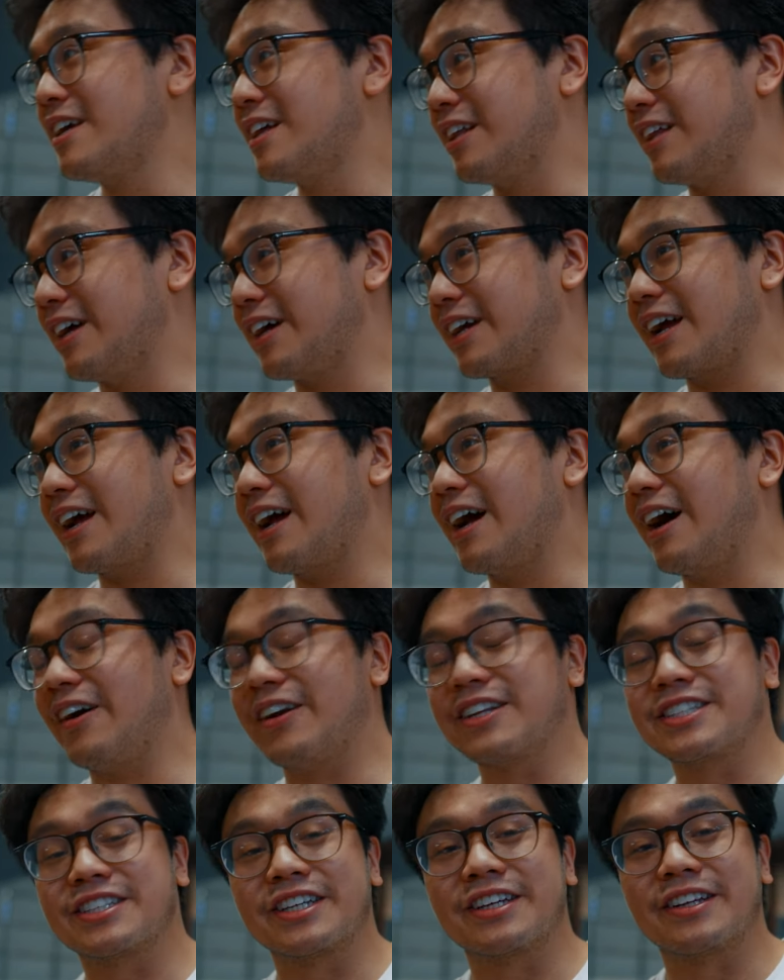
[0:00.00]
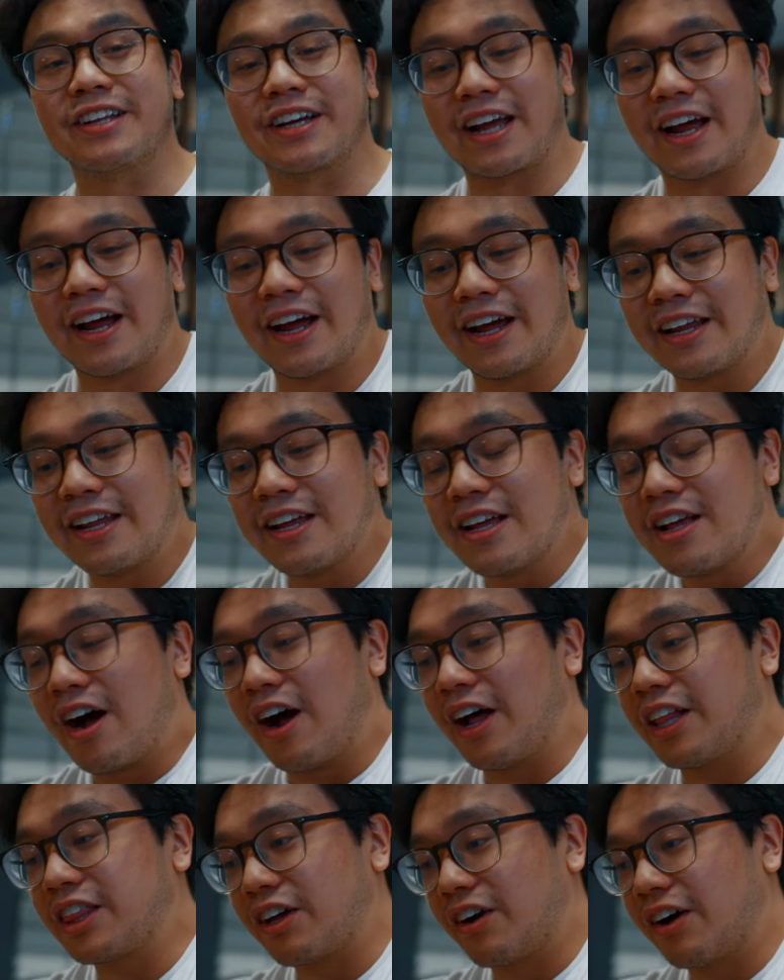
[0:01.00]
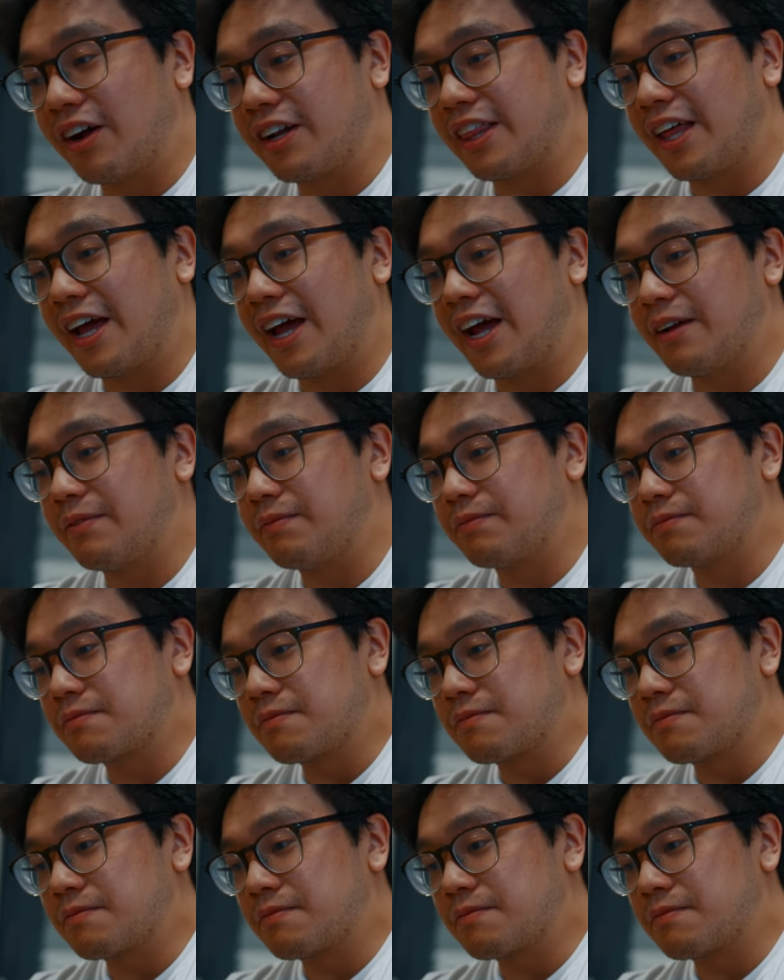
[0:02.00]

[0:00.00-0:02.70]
Like honestly, like I I thought that